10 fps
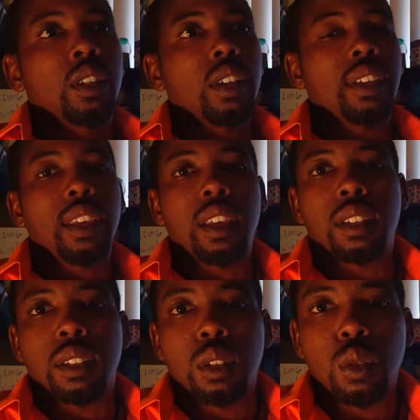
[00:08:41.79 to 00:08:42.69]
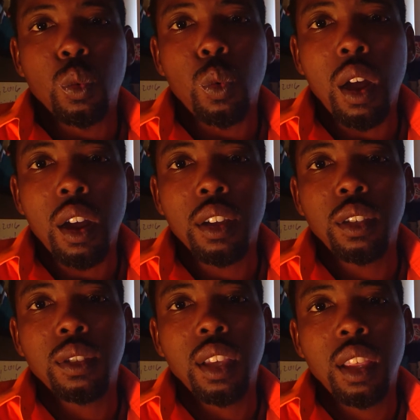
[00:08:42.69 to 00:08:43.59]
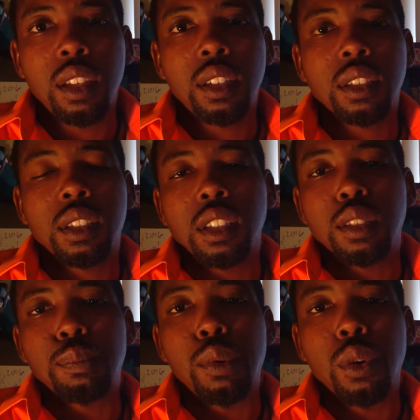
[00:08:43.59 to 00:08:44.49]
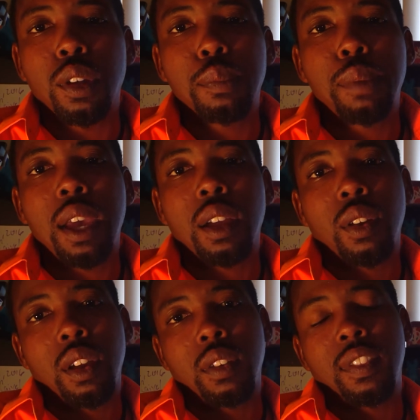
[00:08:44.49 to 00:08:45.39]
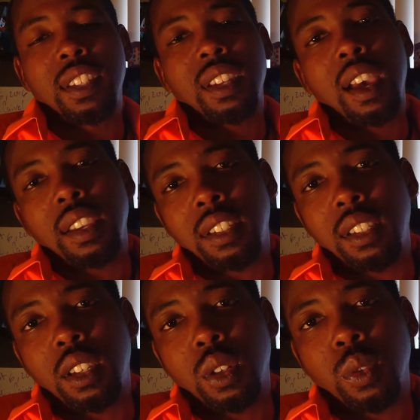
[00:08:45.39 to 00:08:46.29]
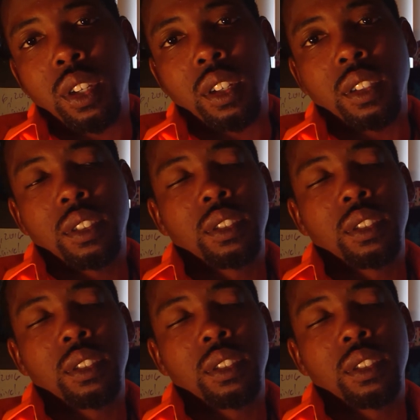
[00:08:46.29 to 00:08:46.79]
Again, why are you telling us this boring background of this IT career?